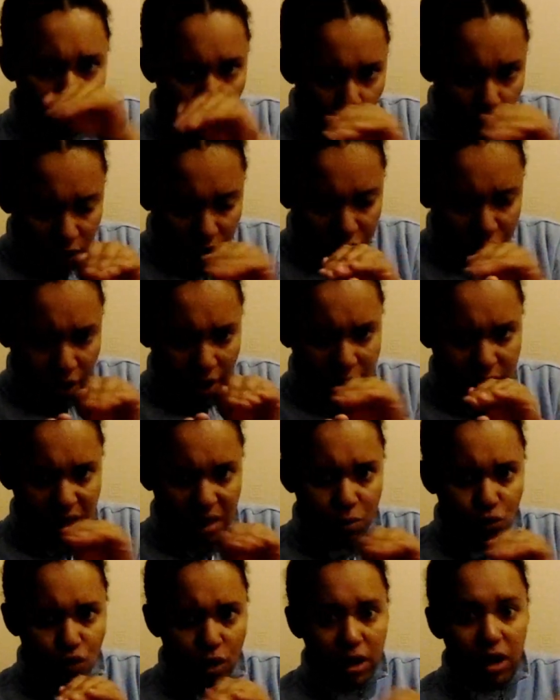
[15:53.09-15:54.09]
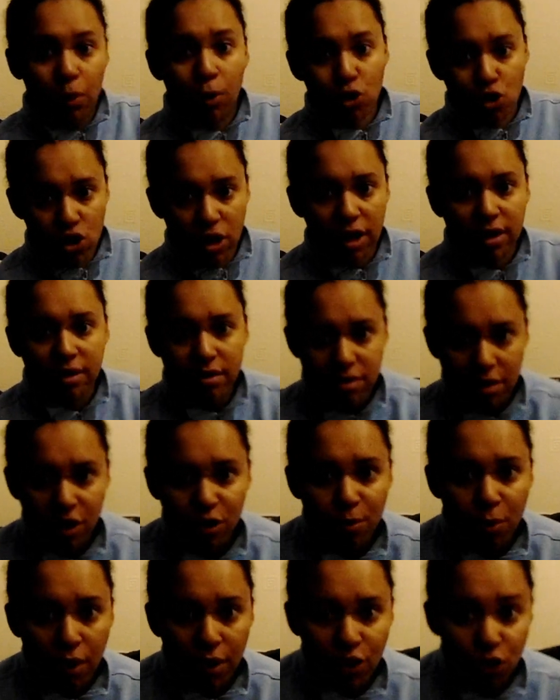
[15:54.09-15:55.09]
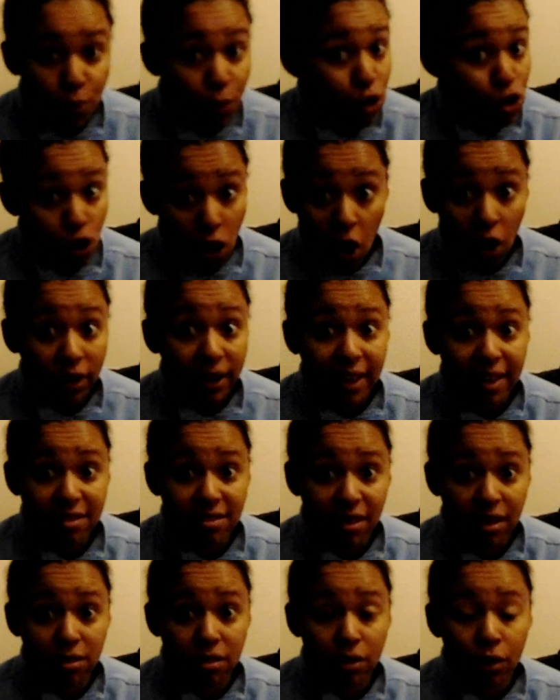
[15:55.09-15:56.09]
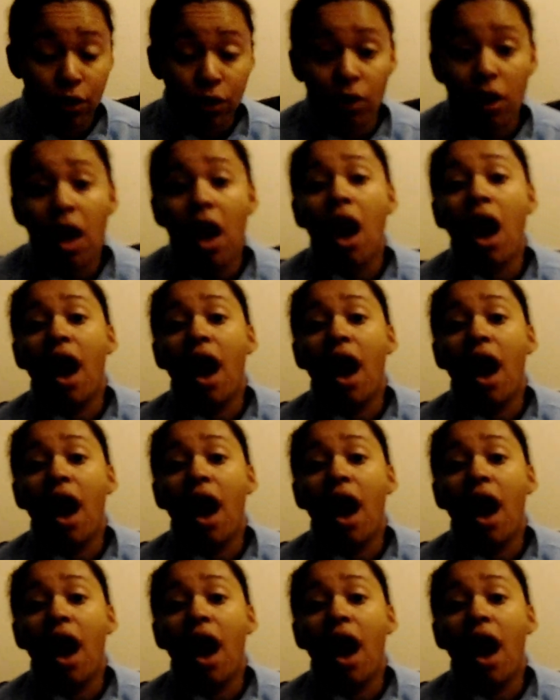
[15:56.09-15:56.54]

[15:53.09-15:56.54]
qualified team trainer once you get your 6 points, which aren't easy to do.